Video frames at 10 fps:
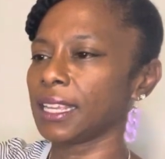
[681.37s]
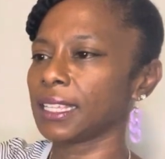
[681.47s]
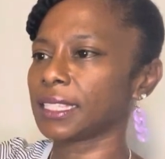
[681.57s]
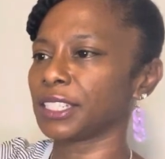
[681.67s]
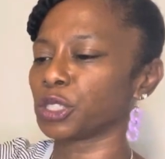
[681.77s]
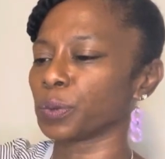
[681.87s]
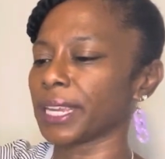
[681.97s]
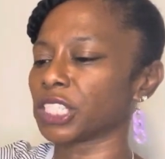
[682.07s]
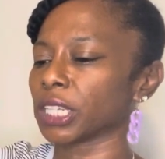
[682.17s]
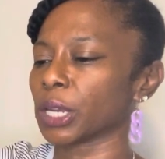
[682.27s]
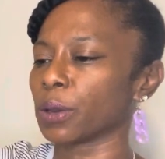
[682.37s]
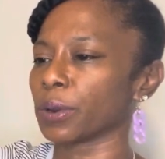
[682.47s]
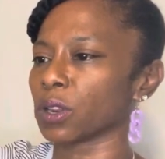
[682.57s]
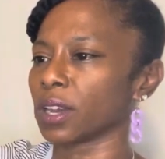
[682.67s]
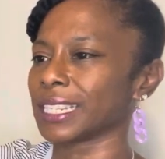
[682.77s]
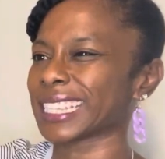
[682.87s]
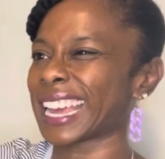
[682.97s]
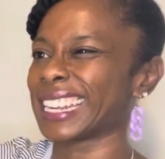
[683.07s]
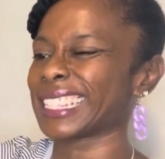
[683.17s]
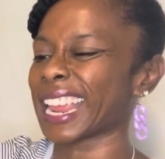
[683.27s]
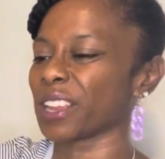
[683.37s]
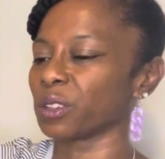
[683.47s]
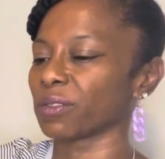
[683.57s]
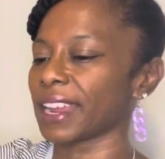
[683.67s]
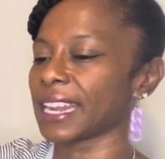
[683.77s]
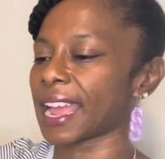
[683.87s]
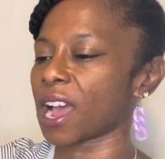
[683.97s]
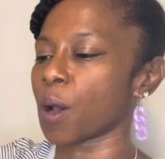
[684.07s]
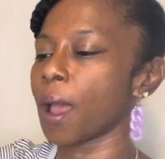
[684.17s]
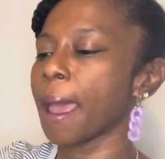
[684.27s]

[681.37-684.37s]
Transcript: situation going on. is kind of tangled right now.